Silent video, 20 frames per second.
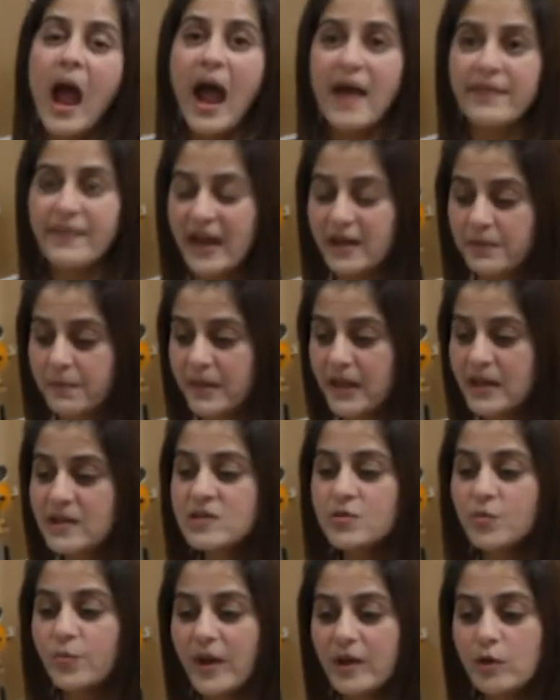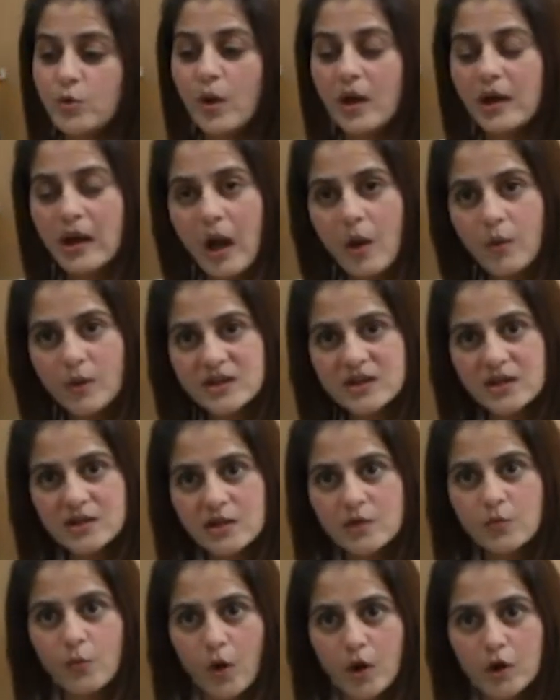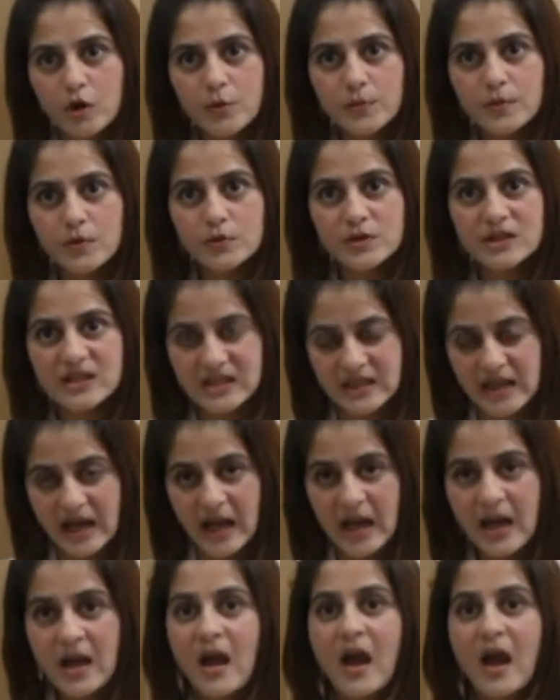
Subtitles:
And that means when you allow a certain volume to stay,